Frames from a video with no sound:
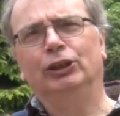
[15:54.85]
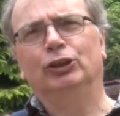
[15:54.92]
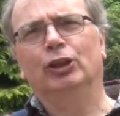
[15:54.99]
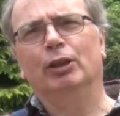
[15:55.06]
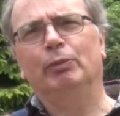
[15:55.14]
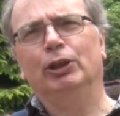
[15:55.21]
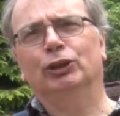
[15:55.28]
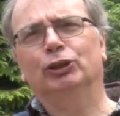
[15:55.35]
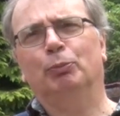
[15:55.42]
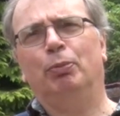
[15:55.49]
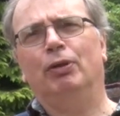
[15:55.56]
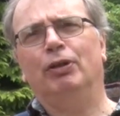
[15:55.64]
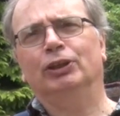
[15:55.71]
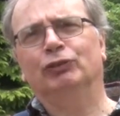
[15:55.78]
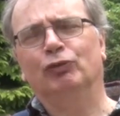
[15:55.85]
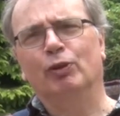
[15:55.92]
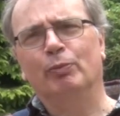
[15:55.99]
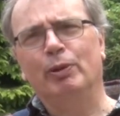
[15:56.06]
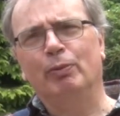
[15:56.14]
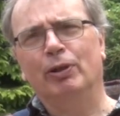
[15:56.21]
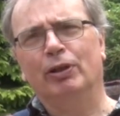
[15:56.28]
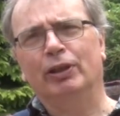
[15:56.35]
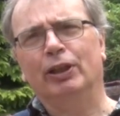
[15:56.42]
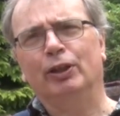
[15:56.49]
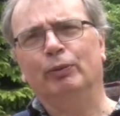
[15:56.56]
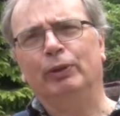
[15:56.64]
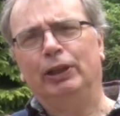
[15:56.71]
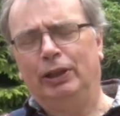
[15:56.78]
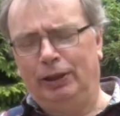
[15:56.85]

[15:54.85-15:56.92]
it's going to be a surprise for me when I get to eat